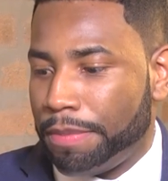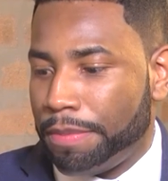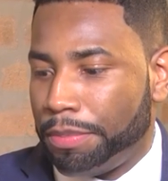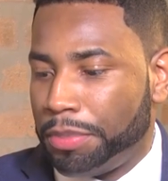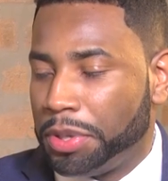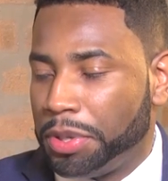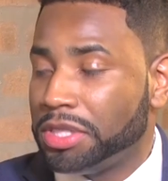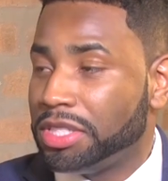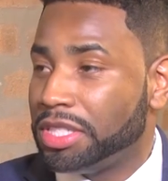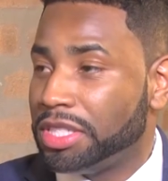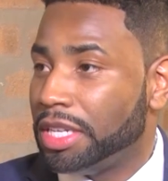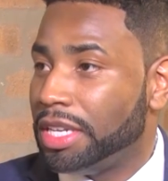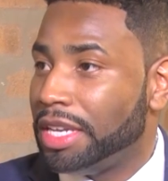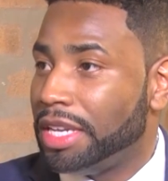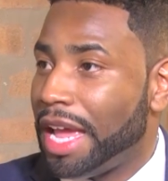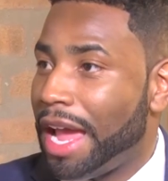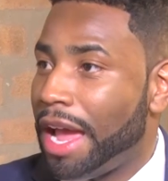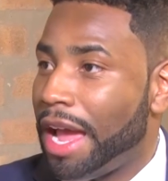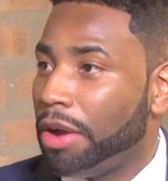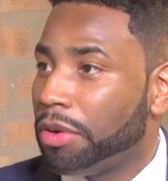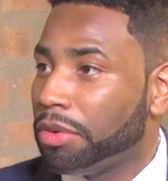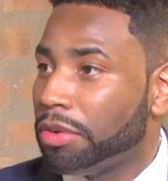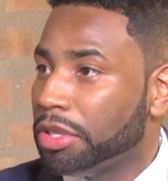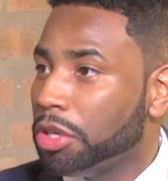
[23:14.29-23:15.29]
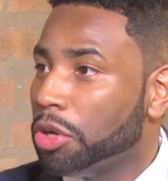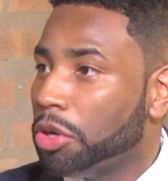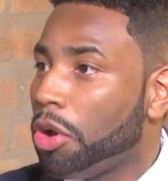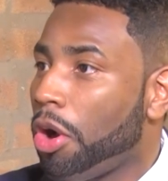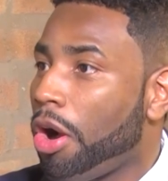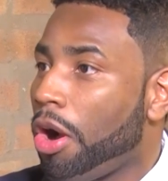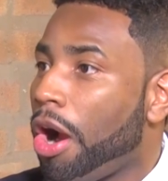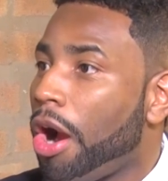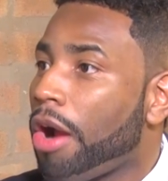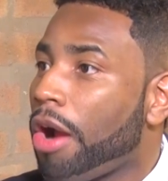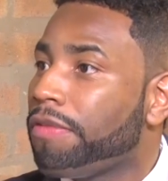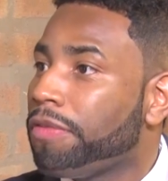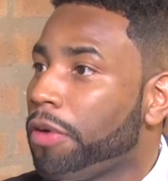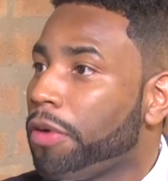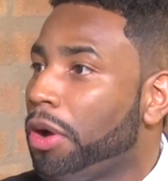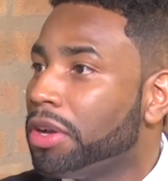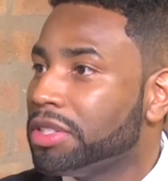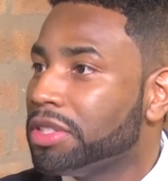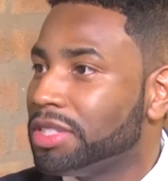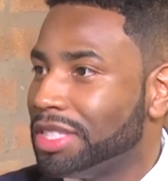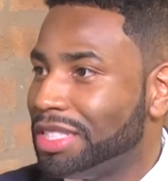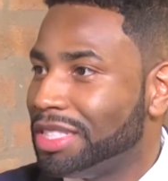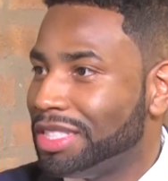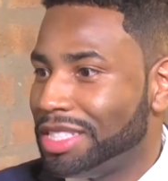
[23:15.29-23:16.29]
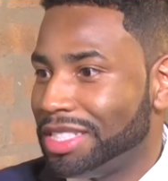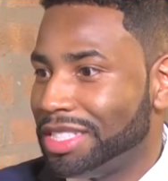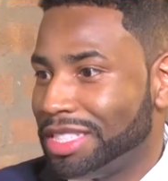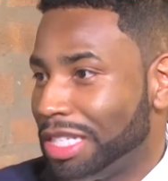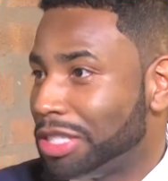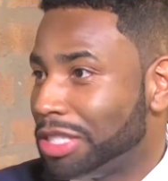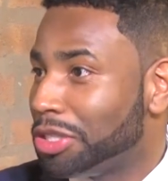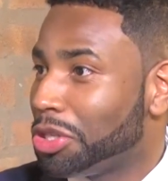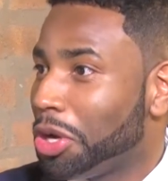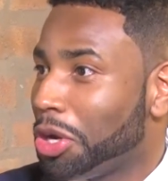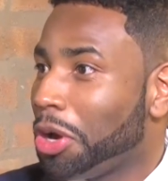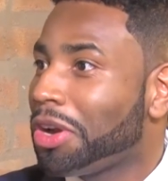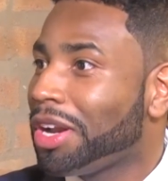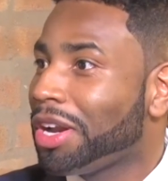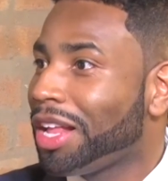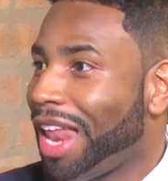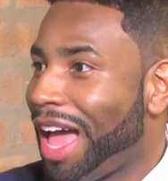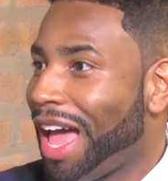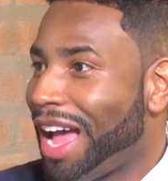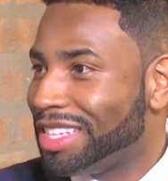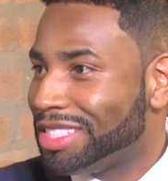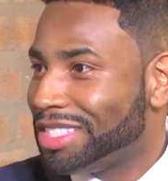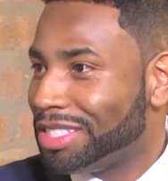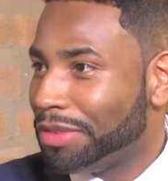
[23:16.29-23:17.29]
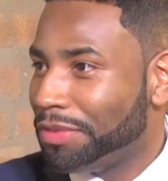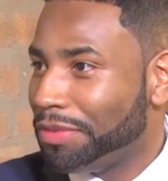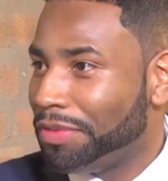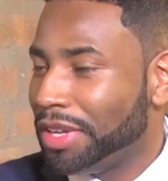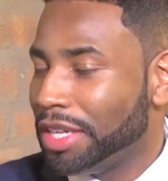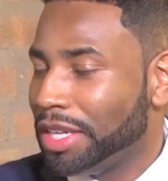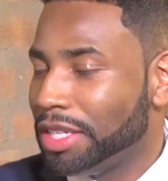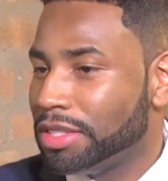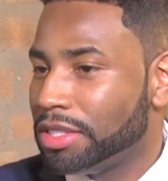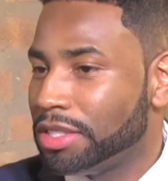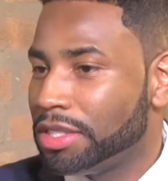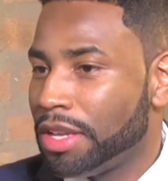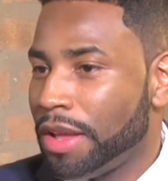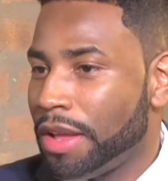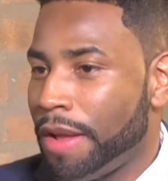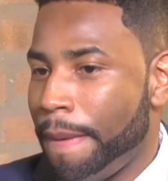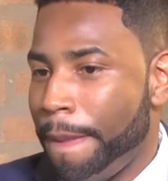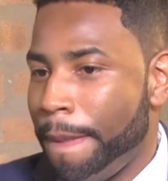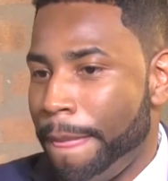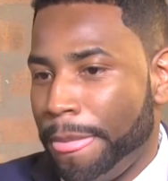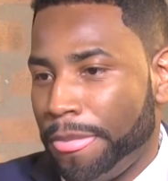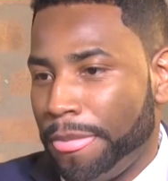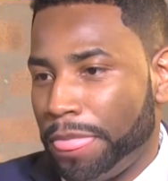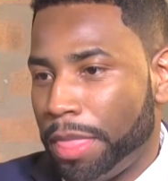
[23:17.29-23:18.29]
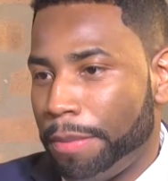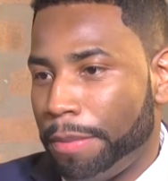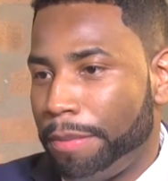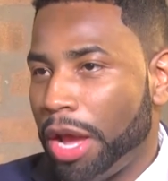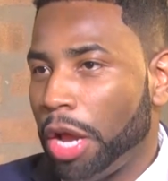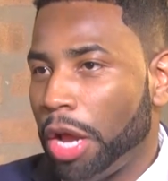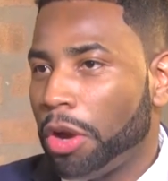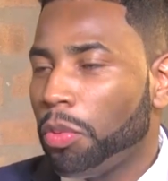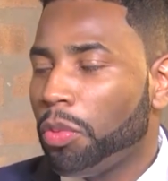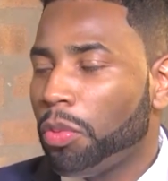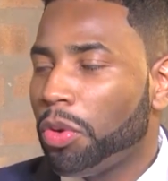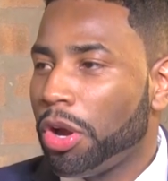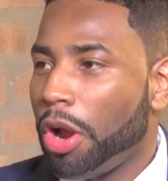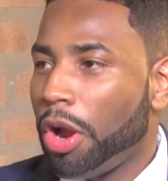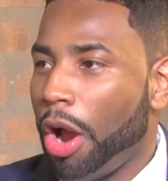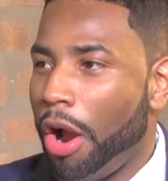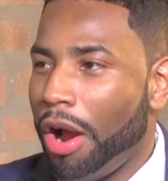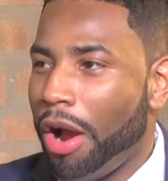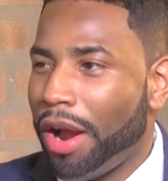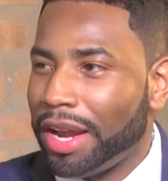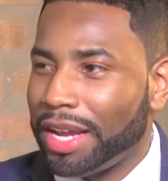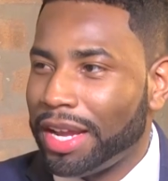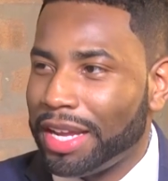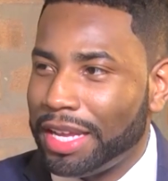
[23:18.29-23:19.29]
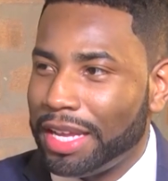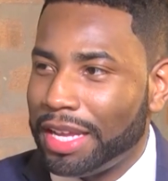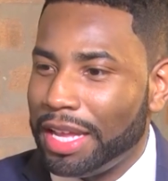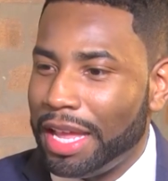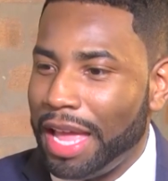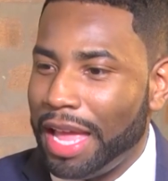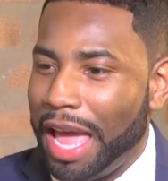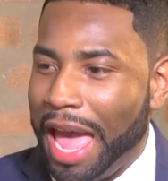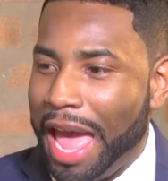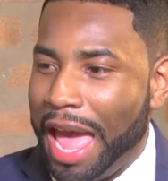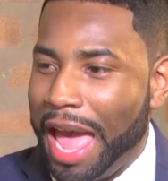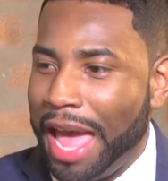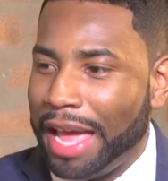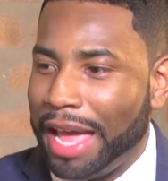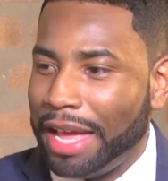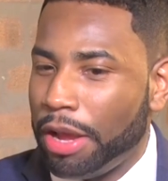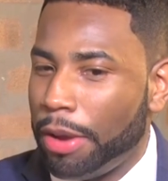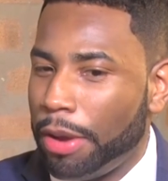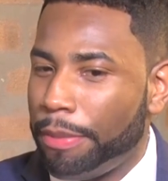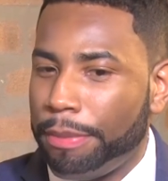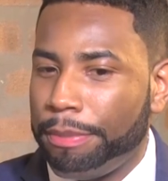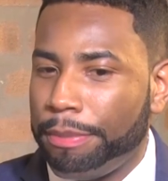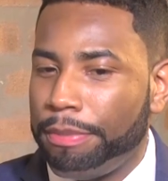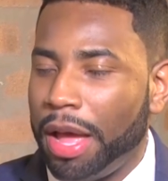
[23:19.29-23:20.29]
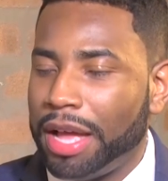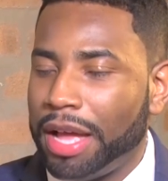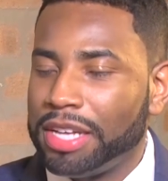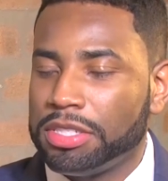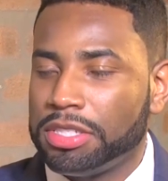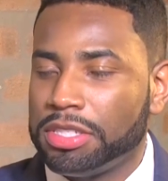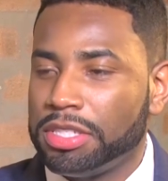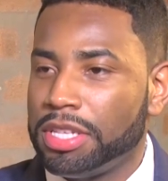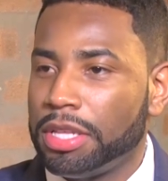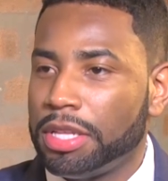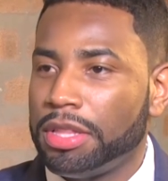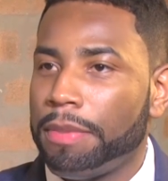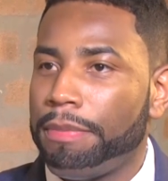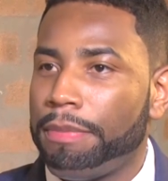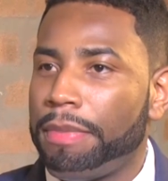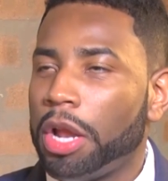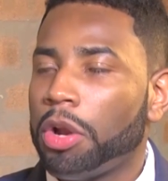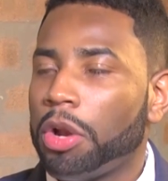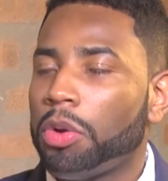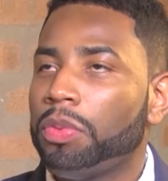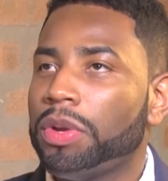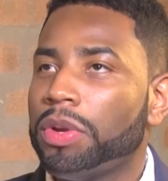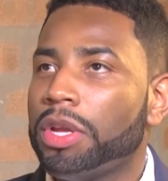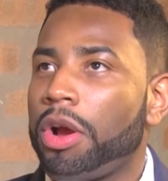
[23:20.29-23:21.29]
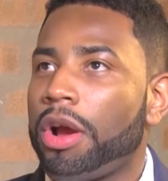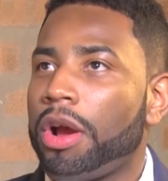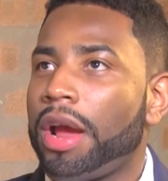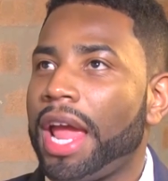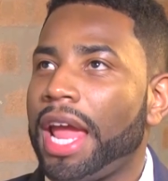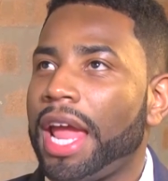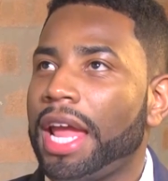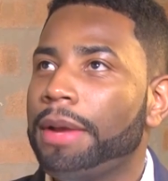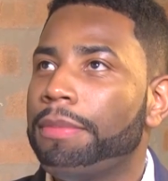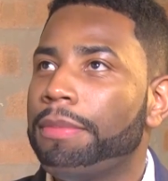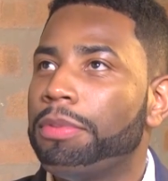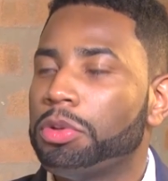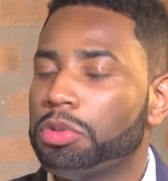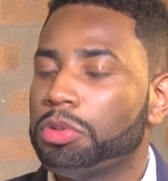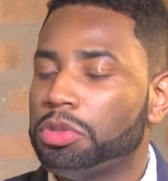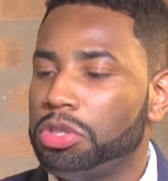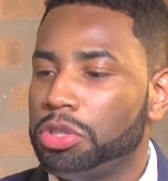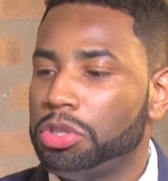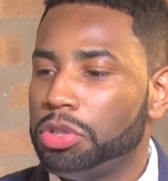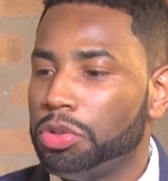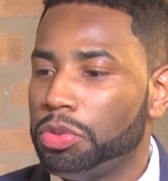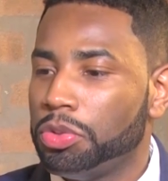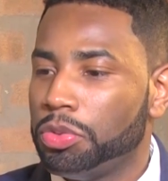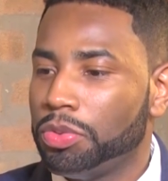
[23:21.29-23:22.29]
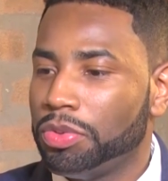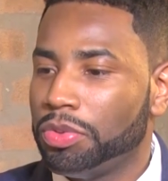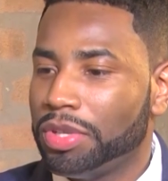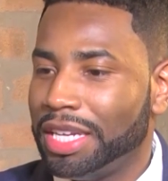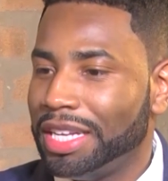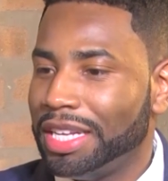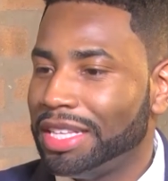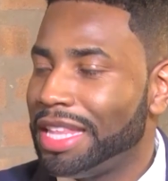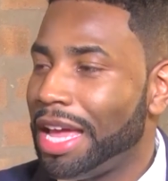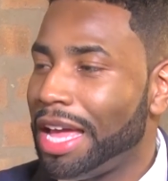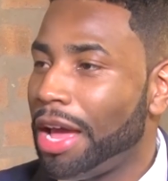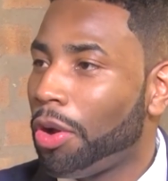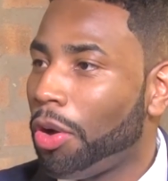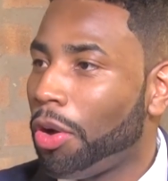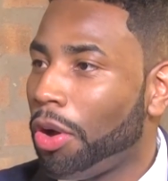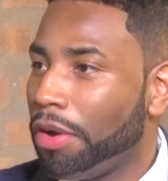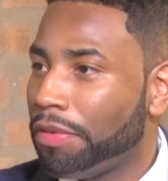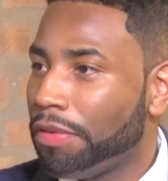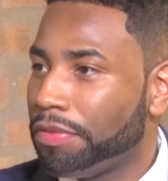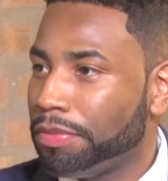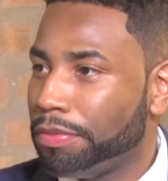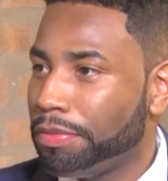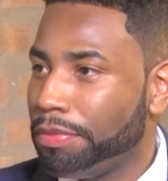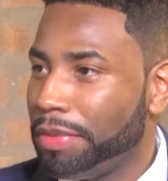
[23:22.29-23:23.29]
pushing down our faults and just internalizing things. The better we are the better we are able to get that off,